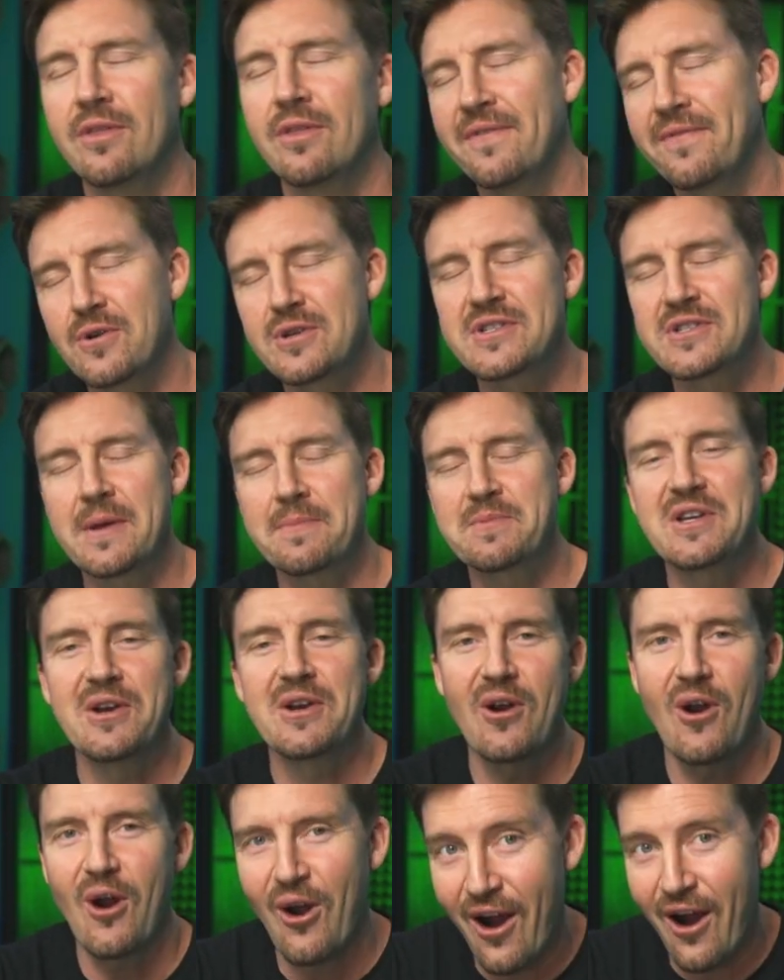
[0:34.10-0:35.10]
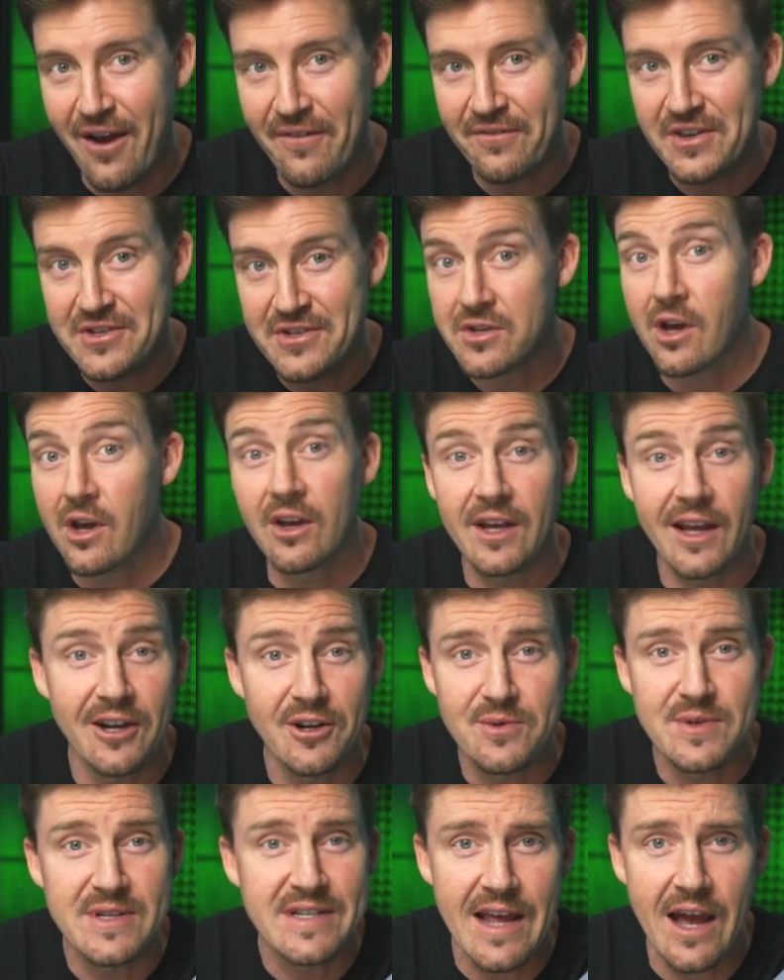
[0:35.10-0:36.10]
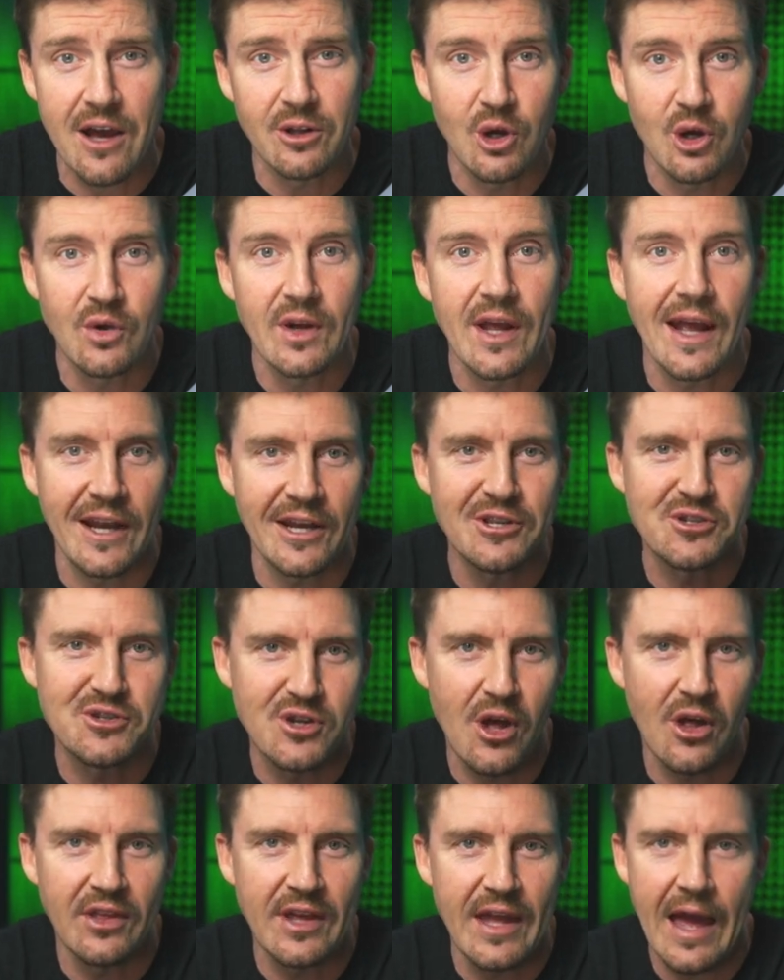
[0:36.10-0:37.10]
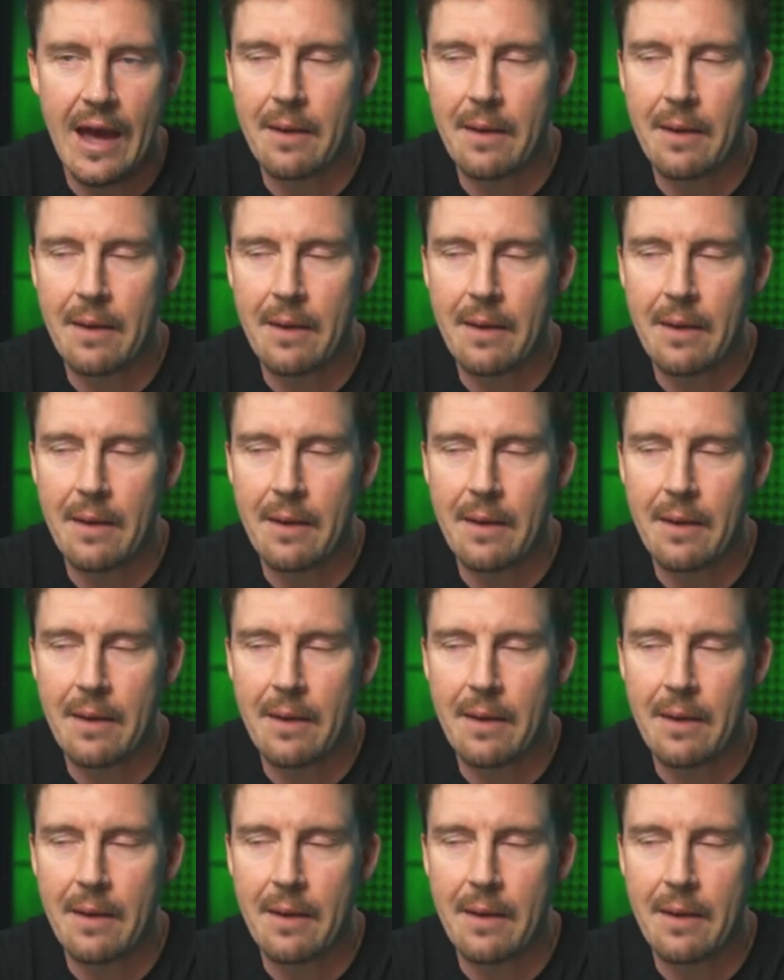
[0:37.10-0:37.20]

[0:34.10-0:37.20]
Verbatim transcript: the first steps here are obvious. All you gotta do is download and install the